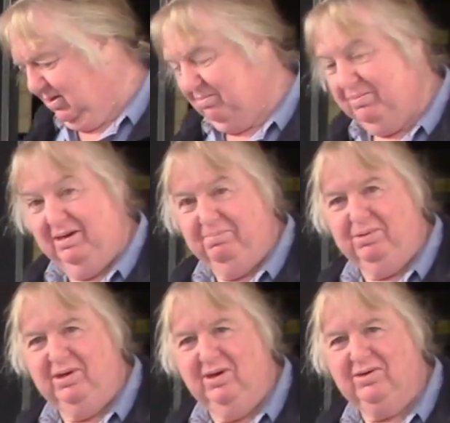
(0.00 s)
got a
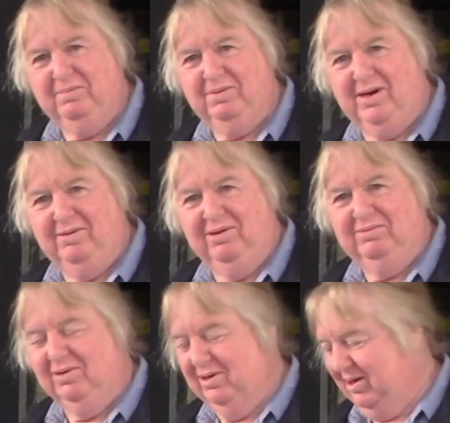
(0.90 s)
bit preoccupied
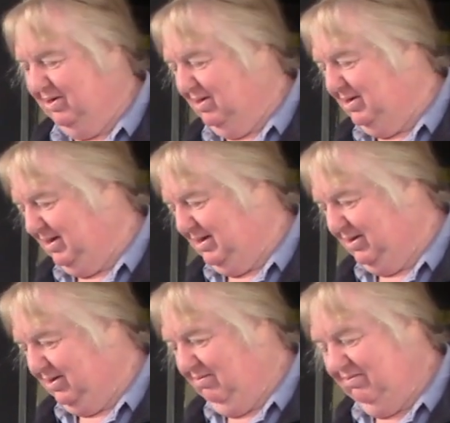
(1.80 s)
with working on it,
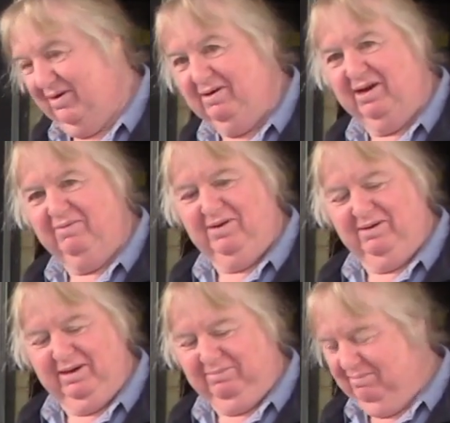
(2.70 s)
and it got very
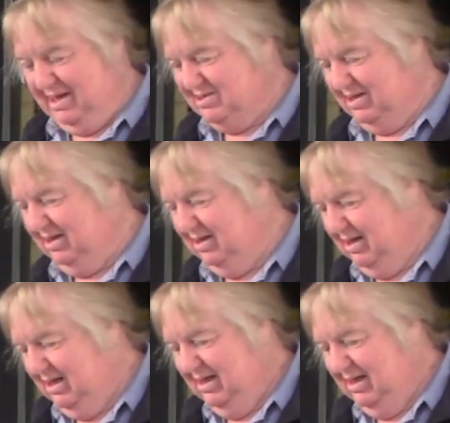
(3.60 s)
messy,